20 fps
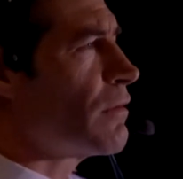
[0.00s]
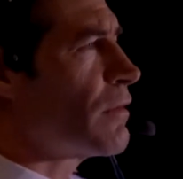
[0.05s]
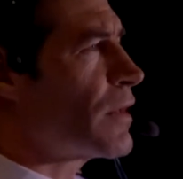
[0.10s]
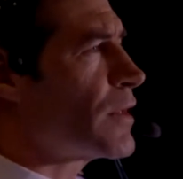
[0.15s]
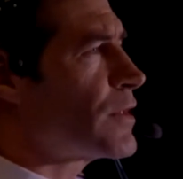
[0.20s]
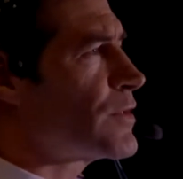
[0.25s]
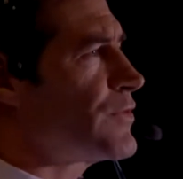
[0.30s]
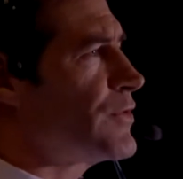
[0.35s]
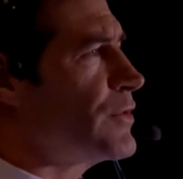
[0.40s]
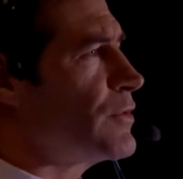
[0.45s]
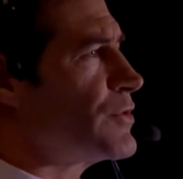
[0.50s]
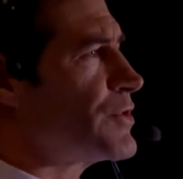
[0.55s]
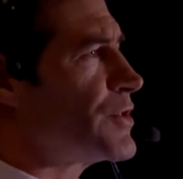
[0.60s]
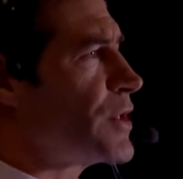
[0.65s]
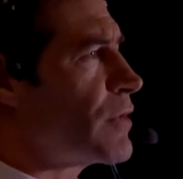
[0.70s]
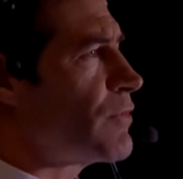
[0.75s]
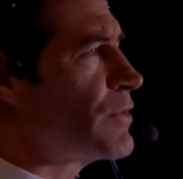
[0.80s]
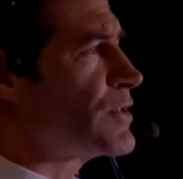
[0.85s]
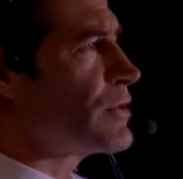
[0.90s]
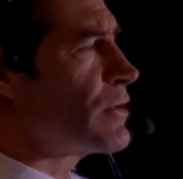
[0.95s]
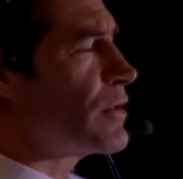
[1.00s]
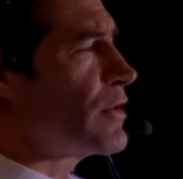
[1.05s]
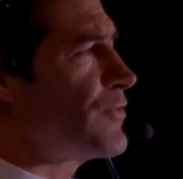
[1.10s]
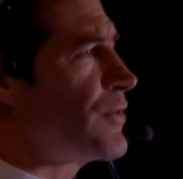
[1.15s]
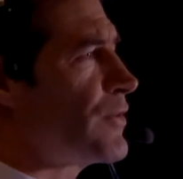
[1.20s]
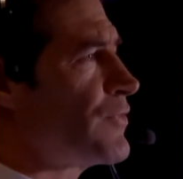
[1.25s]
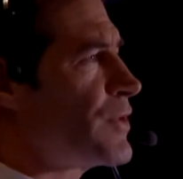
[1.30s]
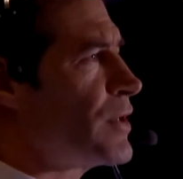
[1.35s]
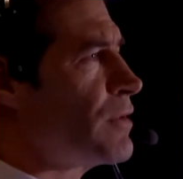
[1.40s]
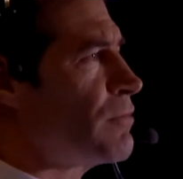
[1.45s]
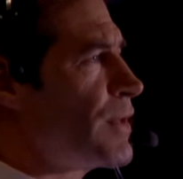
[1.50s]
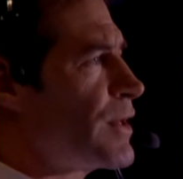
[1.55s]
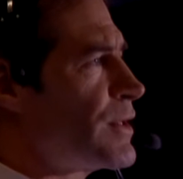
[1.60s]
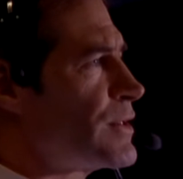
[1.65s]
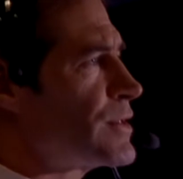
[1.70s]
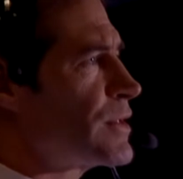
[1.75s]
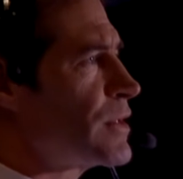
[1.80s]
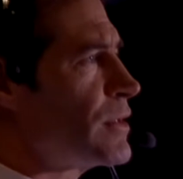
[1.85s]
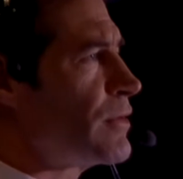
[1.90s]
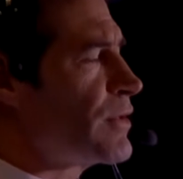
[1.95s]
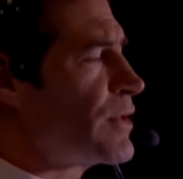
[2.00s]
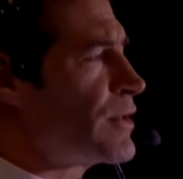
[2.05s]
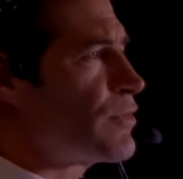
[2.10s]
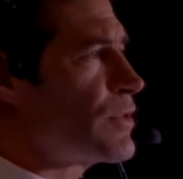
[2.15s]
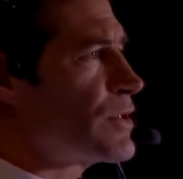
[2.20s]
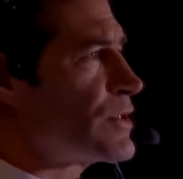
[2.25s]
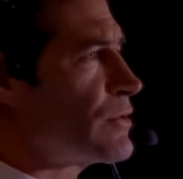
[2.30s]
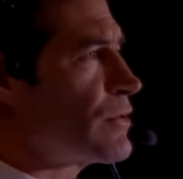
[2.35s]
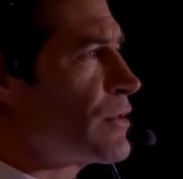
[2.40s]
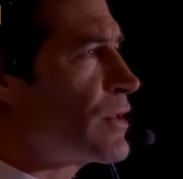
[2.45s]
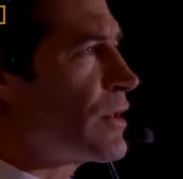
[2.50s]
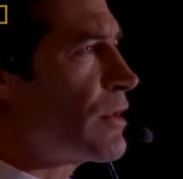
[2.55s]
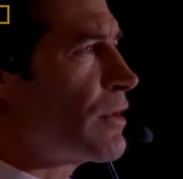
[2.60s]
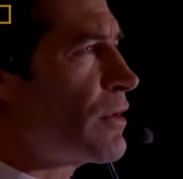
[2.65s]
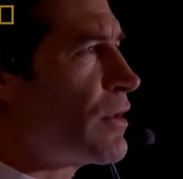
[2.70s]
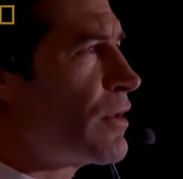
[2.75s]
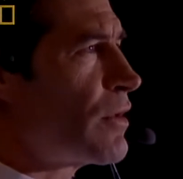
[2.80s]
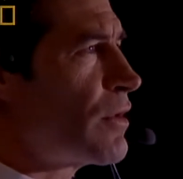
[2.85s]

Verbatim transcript: Last fuel check was only 15 minutes ago and it was okay.